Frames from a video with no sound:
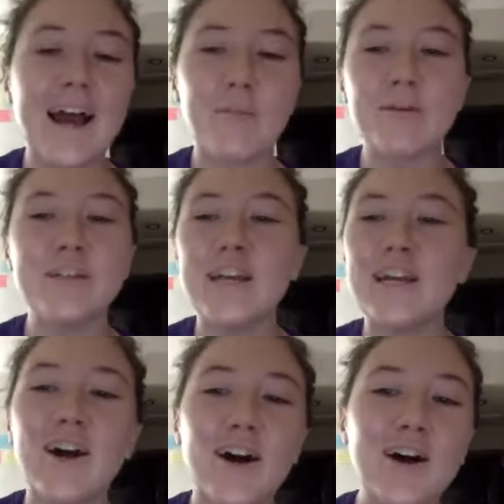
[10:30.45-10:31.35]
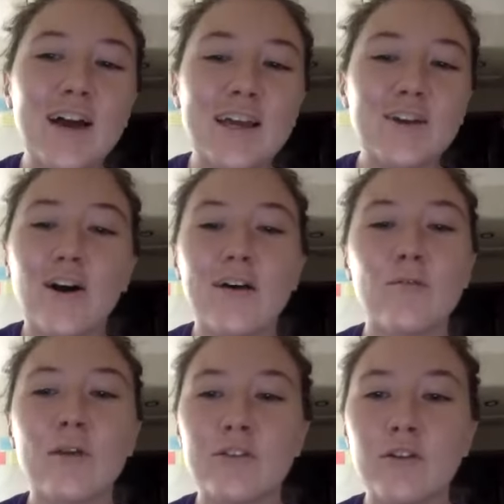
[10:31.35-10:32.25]
I appreciate y'all. Y'all have
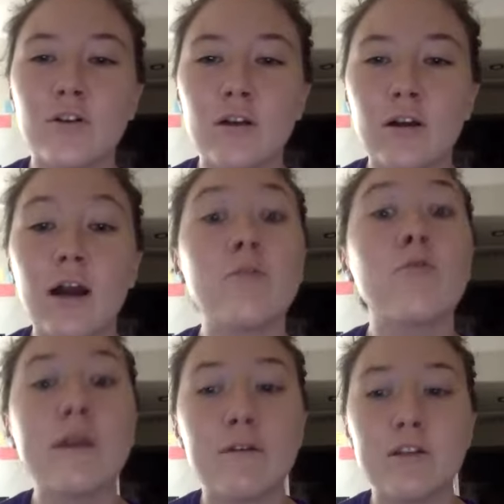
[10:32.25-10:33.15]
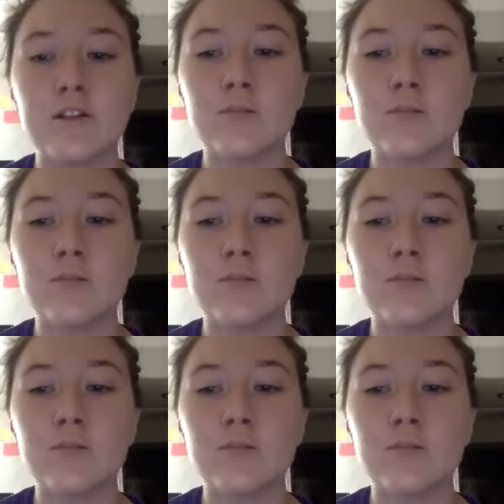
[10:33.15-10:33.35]
a great rest of